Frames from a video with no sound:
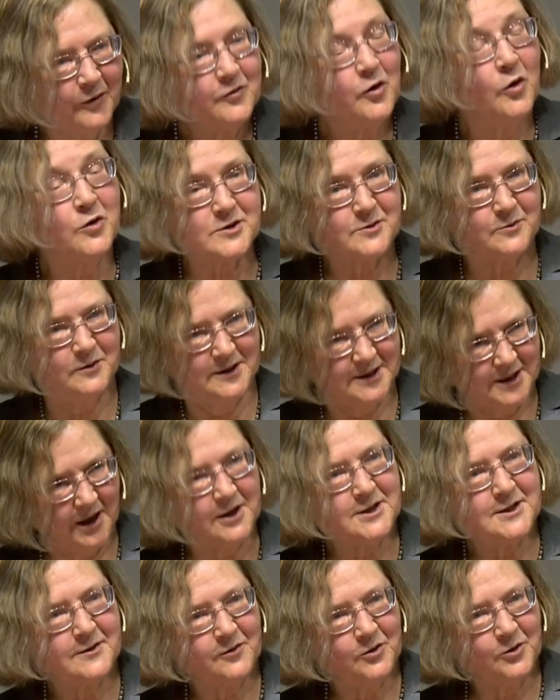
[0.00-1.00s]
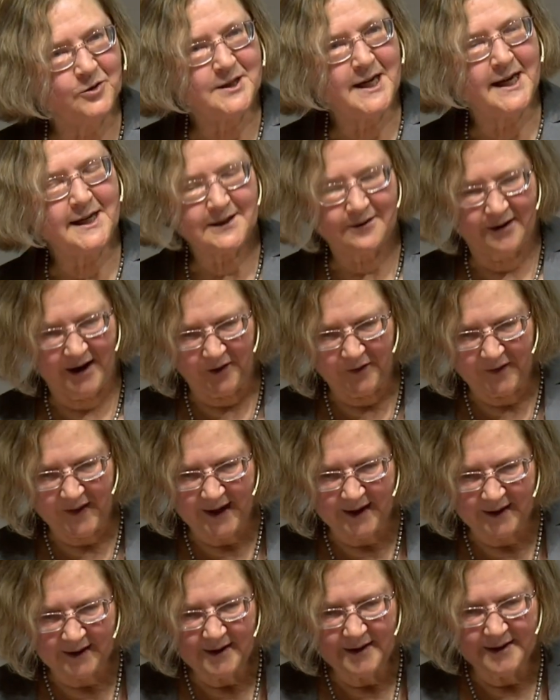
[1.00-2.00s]
Of course, there's lots of good data out
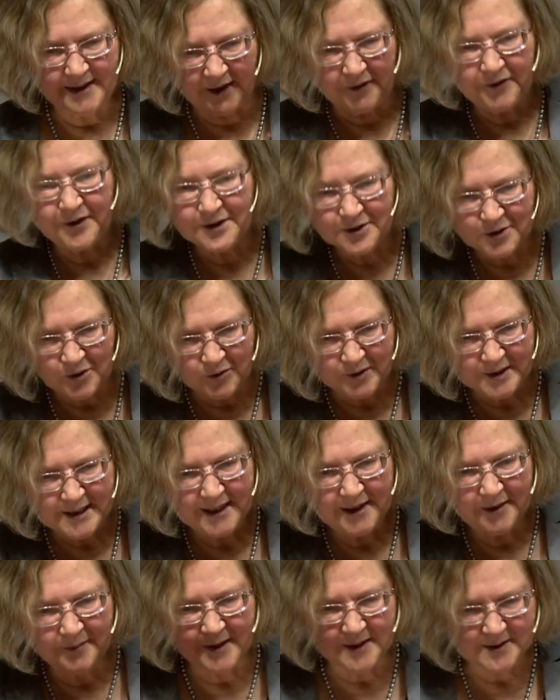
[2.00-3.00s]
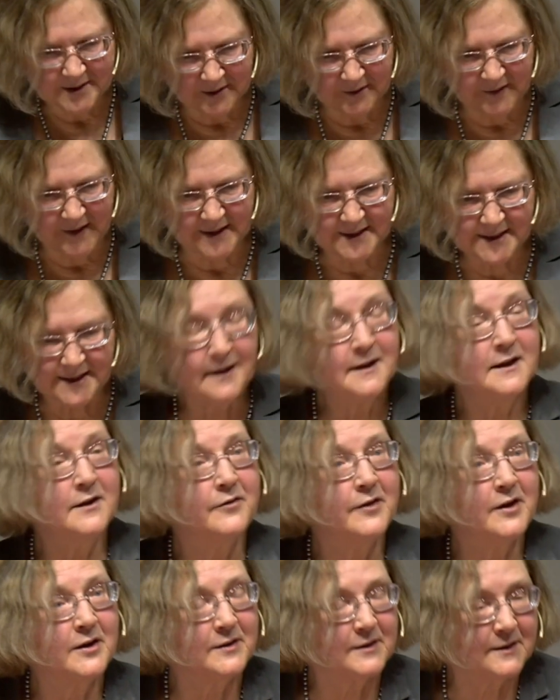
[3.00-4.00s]
there, nothing to do with telomeres, that they're
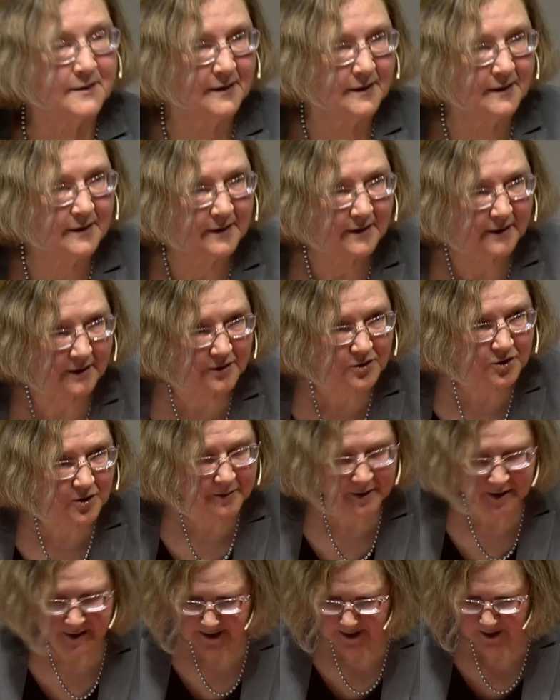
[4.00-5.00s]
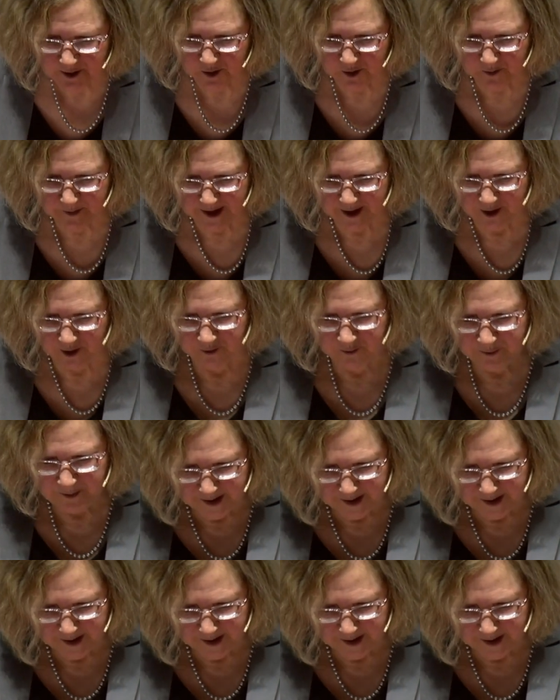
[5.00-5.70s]
significant contributors to human health.